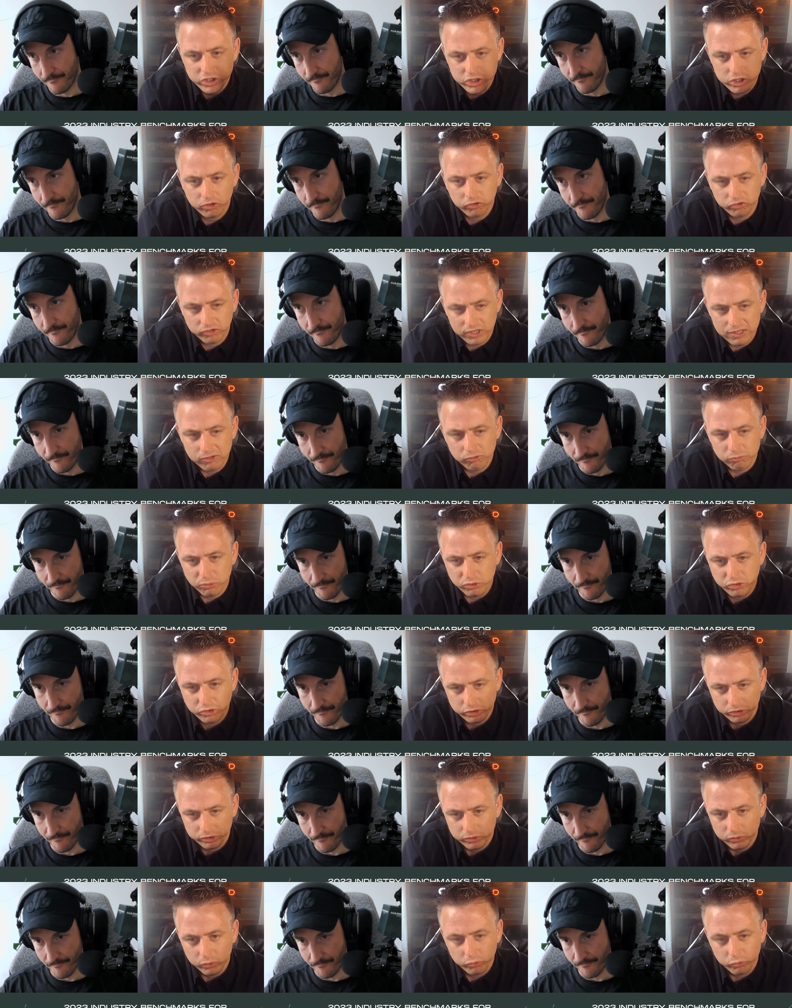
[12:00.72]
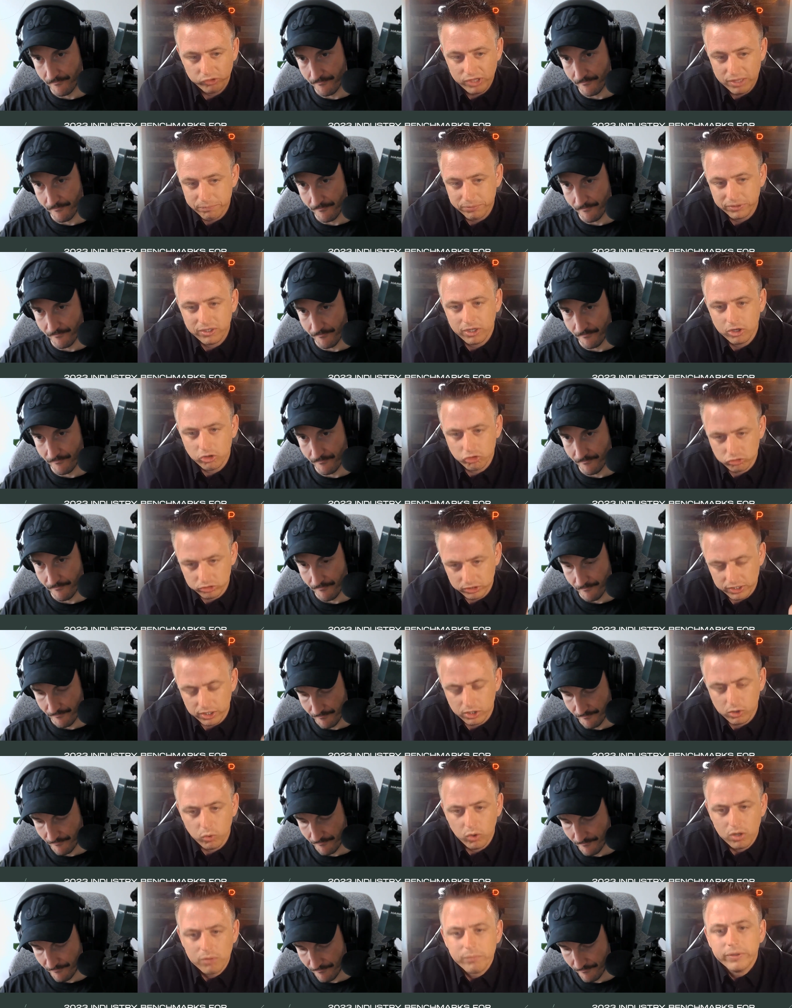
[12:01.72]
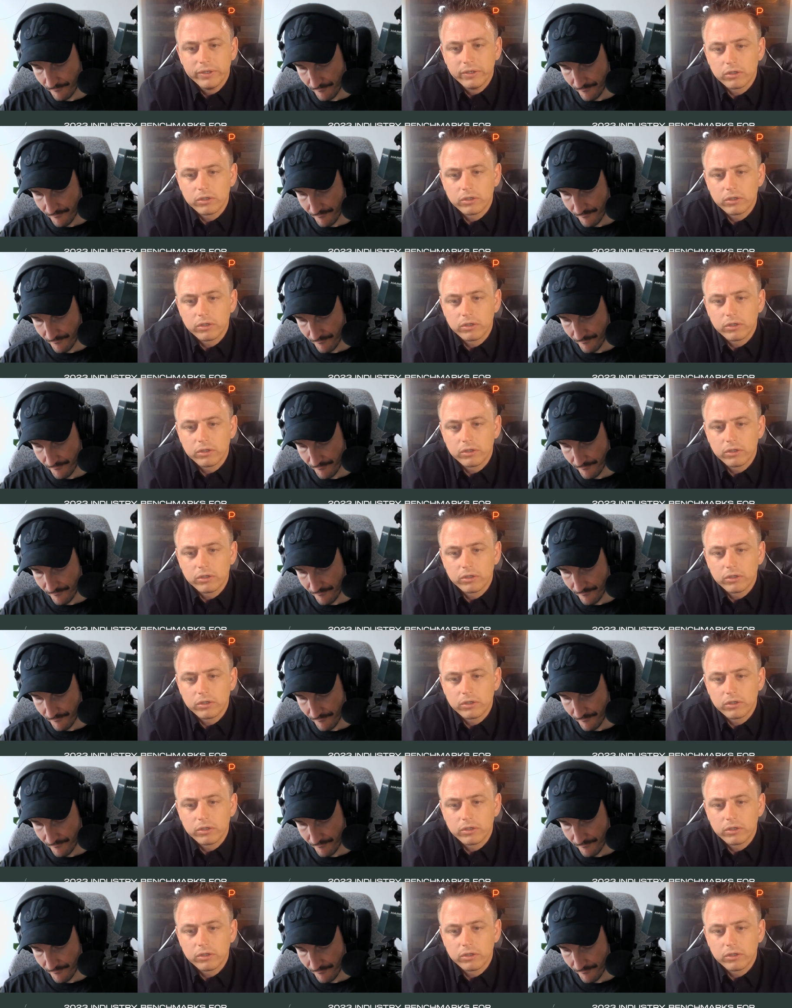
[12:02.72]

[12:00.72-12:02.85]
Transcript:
Speaker 1: is materials and potentially equipment on